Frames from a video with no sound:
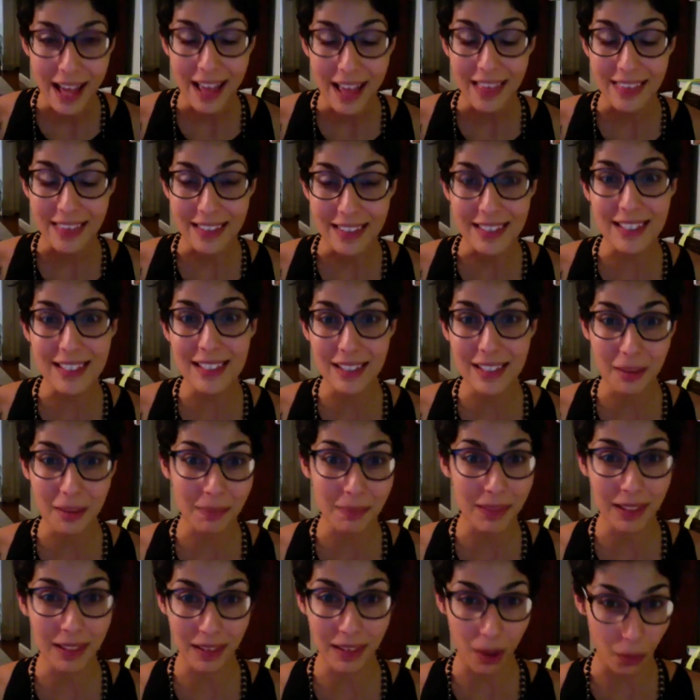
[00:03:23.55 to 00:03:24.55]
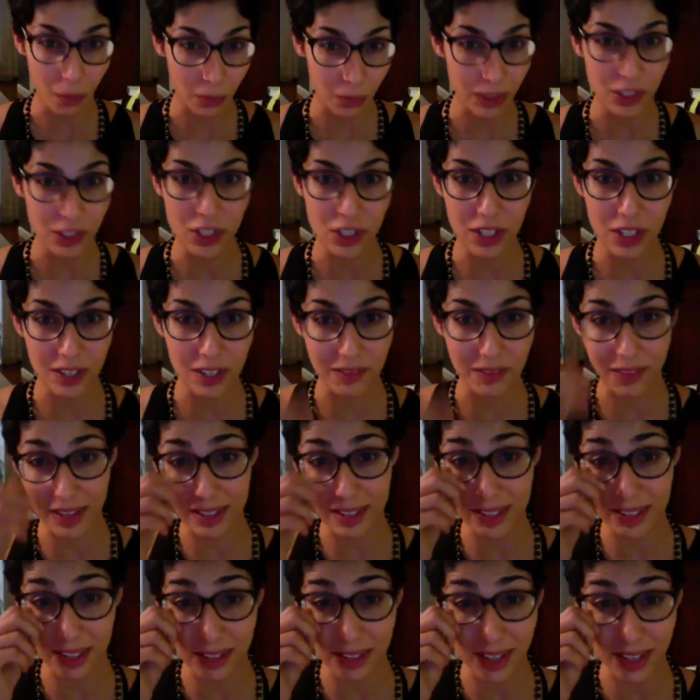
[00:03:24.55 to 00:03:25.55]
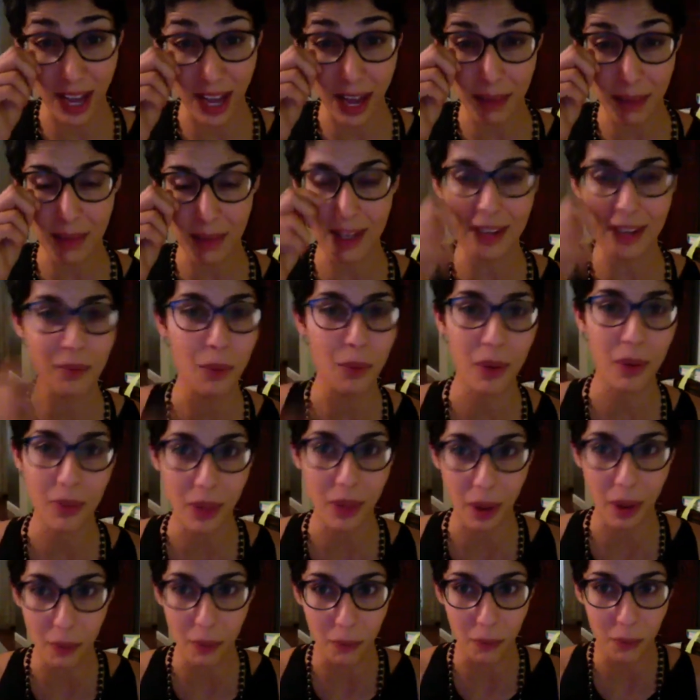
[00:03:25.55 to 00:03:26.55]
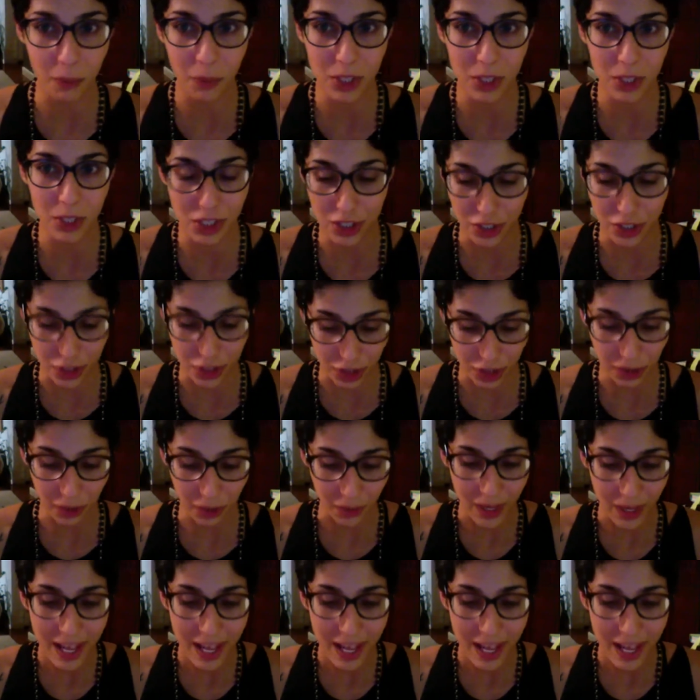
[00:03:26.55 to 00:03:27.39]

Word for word: this is something that we should invest our time in and what that we should do.